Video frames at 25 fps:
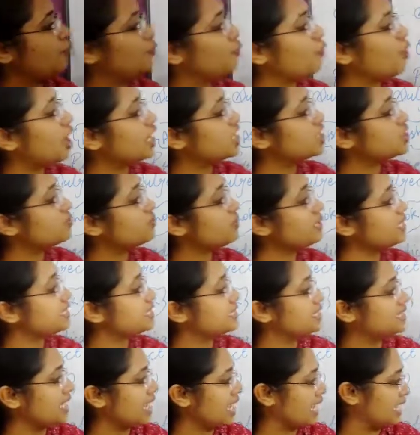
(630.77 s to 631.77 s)
what we
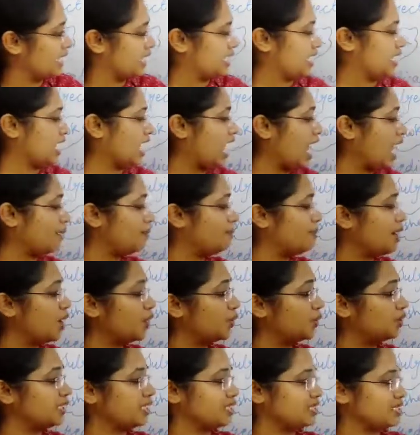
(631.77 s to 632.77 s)
say
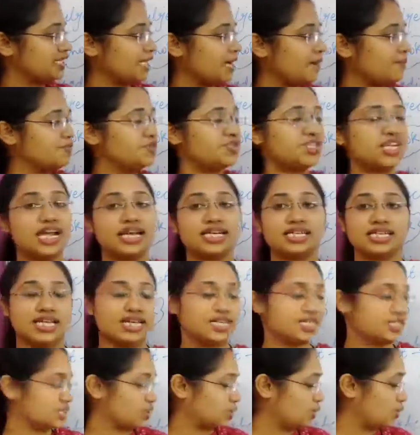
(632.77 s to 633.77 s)
about the subject
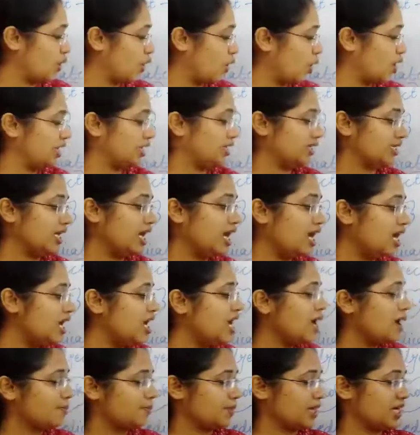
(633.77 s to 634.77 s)
is called the
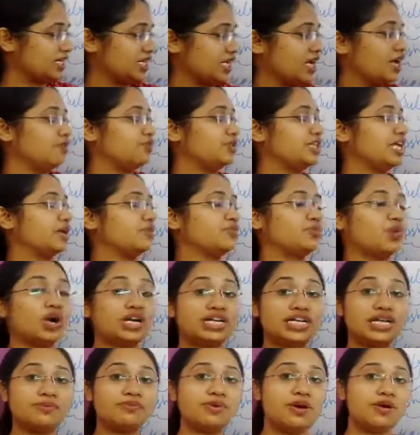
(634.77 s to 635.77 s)
predicate. That
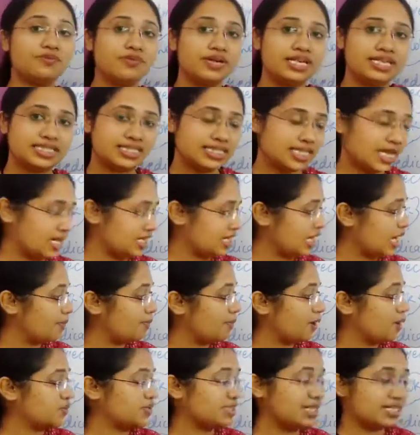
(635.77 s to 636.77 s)
whatever we said
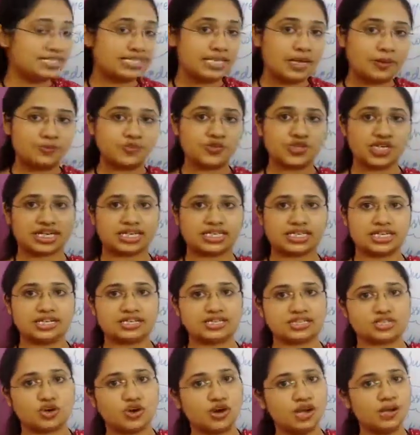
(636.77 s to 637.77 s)
about the subject
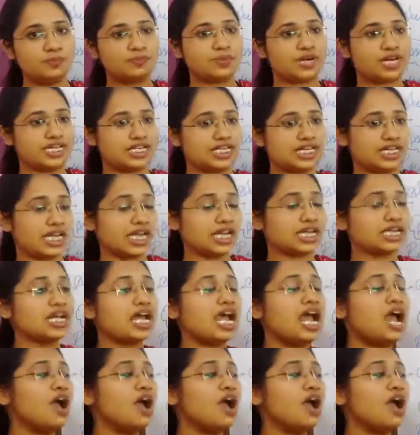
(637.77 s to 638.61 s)
is called predicate.